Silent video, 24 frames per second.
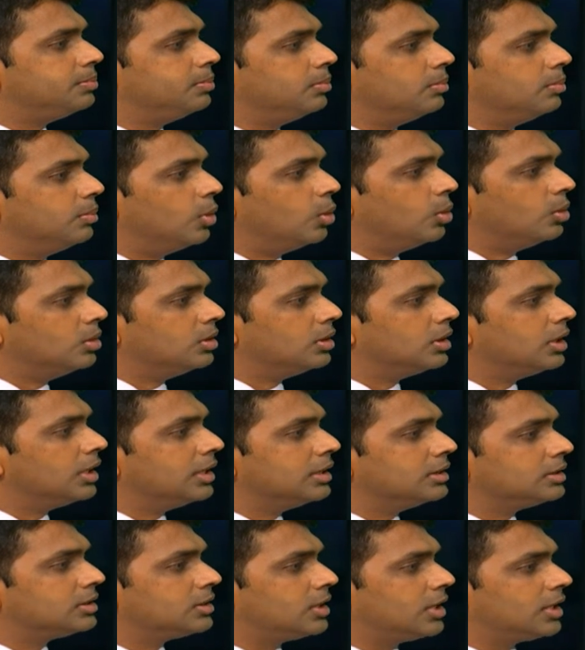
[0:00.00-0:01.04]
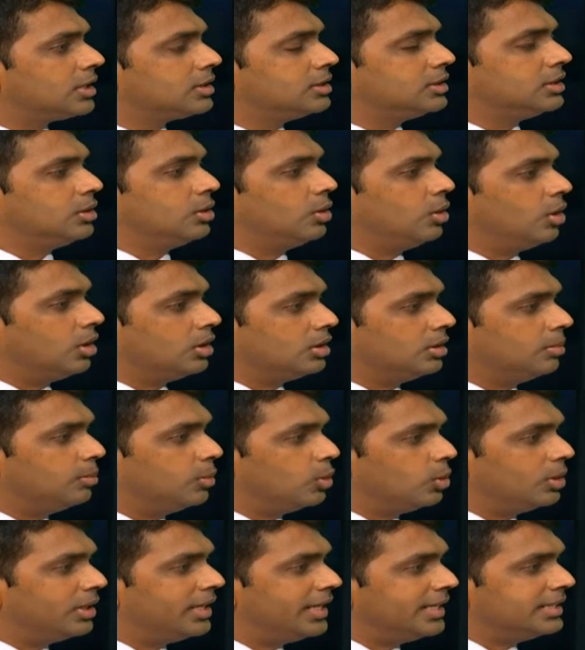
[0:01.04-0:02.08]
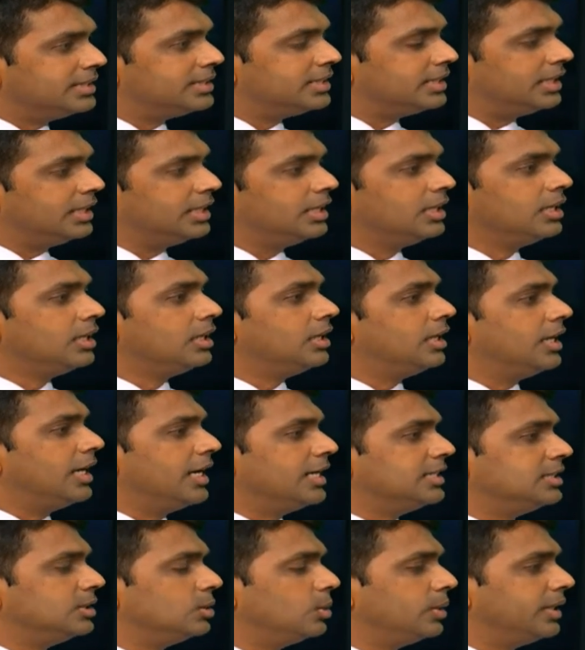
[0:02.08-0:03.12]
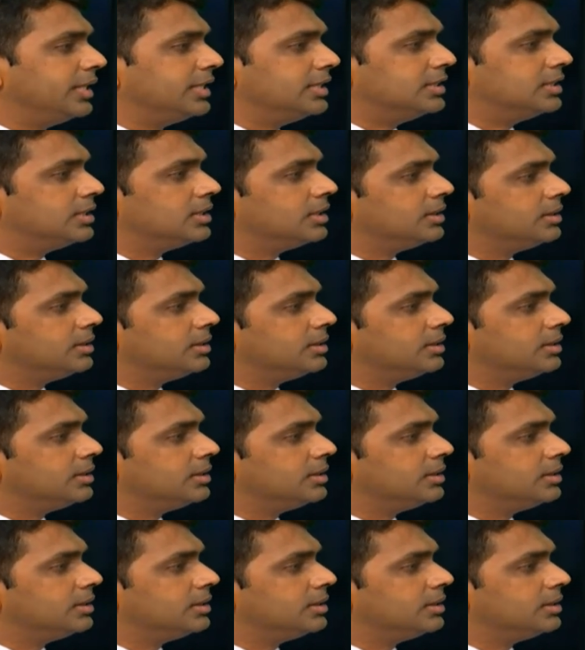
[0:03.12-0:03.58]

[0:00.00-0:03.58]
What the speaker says: bone structure or the bone density as you age?